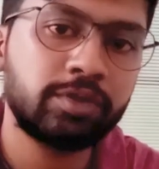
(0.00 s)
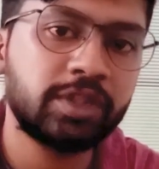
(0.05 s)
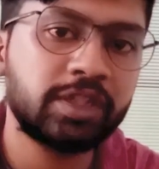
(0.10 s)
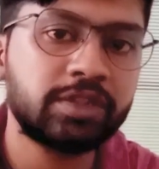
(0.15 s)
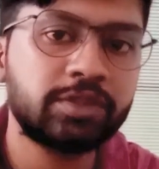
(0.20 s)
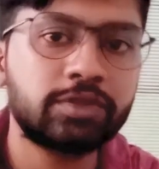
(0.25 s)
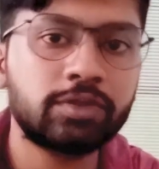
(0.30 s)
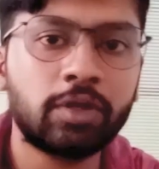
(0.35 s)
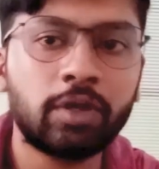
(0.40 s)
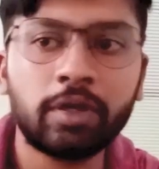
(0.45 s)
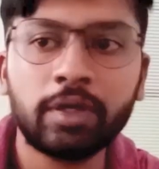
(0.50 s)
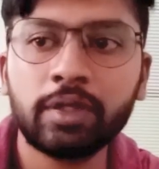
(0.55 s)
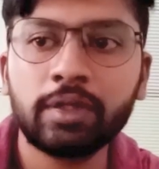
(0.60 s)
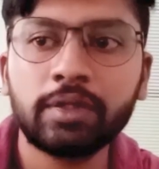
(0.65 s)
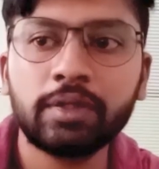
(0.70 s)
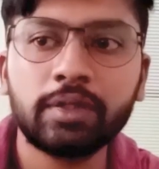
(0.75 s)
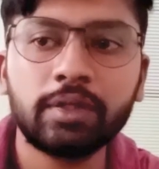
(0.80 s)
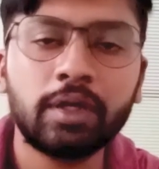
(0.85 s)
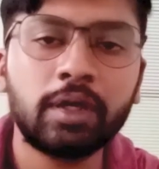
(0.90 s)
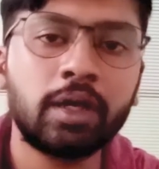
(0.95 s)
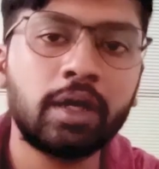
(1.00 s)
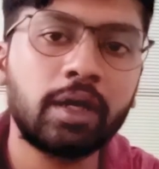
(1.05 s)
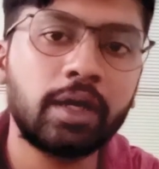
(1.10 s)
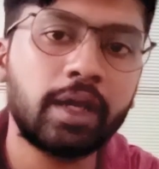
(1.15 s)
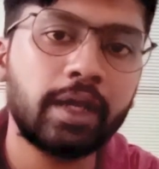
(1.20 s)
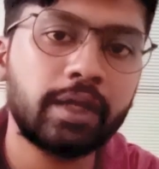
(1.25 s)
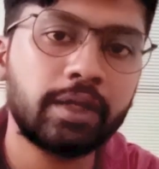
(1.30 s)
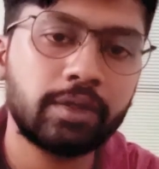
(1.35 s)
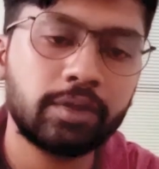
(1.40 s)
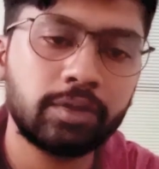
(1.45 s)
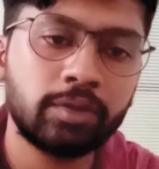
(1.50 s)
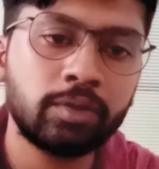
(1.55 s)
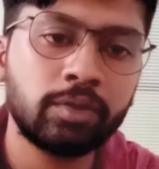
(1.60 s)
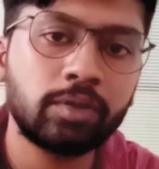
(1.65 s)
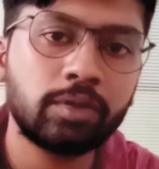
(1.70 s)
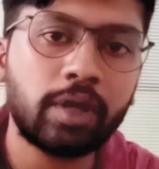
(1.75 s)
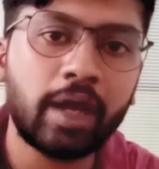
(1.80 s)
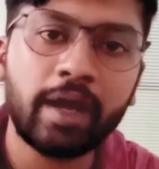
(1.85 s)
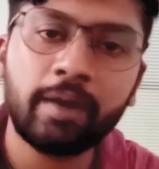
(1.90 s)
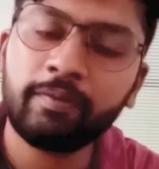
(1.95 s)
just join,
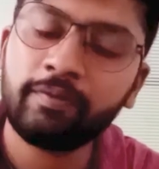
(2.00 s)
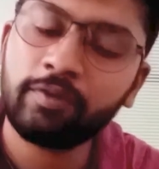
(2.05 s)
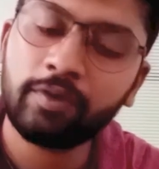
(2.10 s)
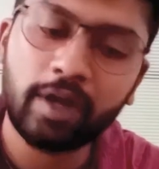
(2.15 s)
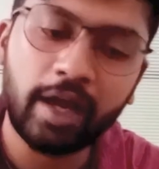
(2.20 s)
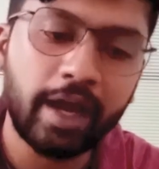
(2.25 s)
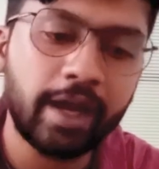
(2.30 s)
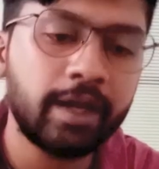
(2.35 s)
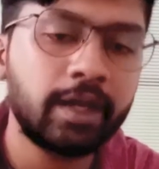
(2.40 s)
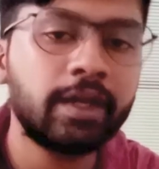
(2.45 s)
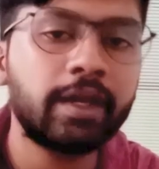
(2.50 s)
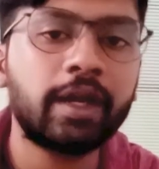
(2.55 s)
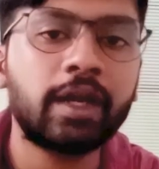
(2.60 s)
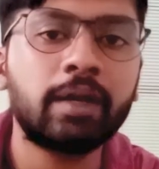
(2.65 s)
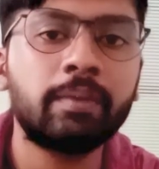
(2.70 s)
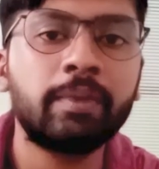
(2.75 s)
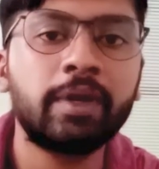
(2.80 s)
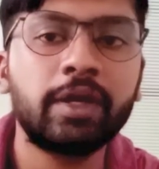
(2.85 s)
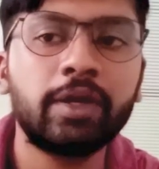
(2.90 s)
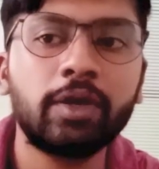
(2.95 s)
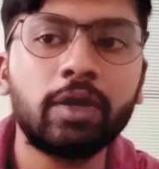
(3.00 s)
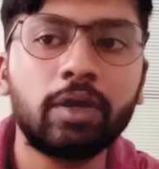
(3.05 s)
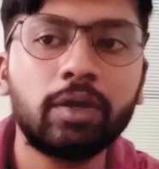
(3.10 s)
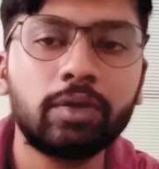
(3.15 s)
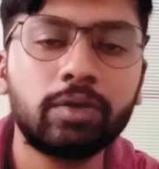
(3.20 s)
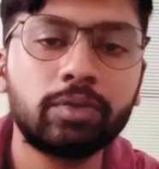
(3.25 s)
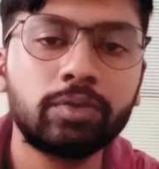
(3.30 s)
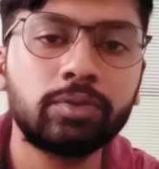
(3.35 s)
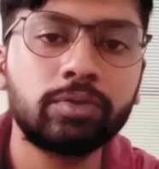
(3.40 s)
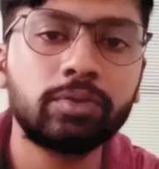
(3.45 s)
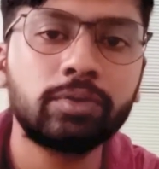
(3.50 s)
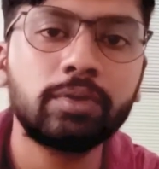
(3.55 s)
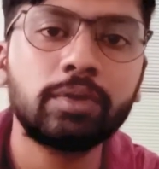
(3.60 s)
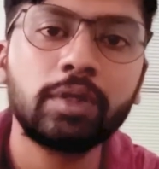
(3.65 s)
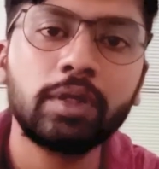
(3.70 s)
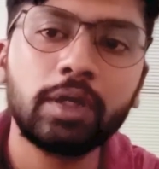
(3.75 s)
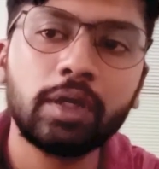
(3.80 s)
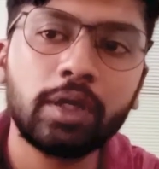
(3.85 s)
I would highly recommend you all to